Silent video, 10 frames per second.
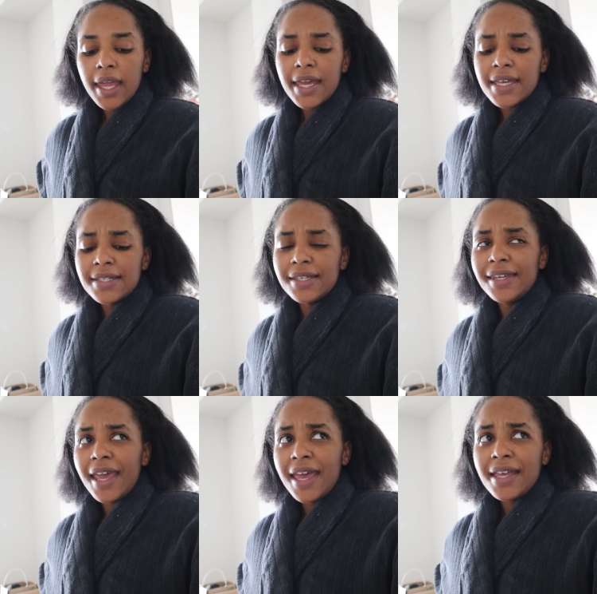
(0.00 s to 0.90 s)
His
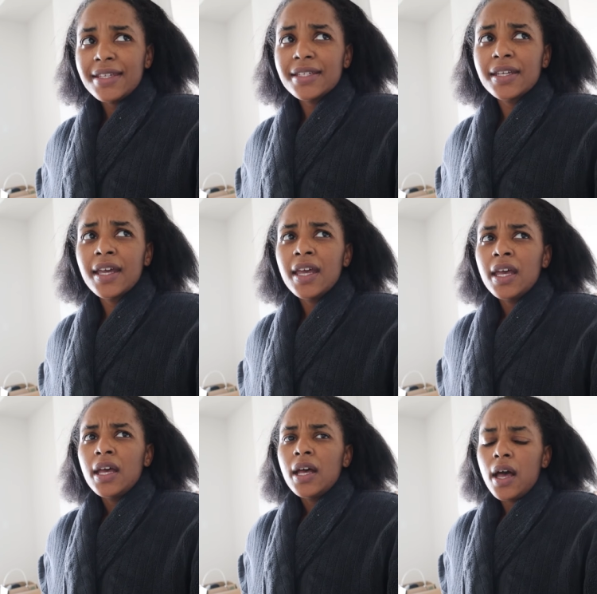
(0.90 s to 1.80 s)
desk,
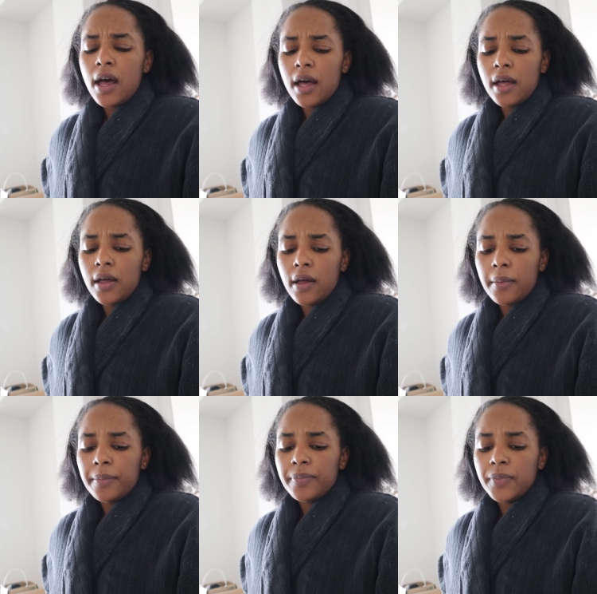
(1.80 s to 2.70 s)

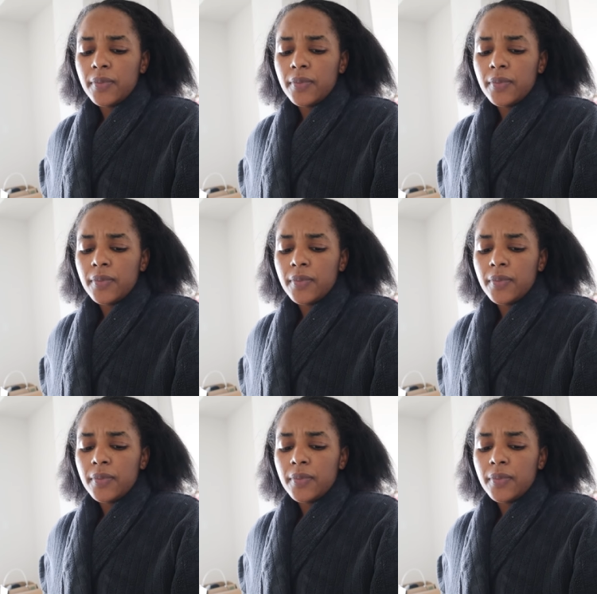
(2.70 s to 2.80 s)
um,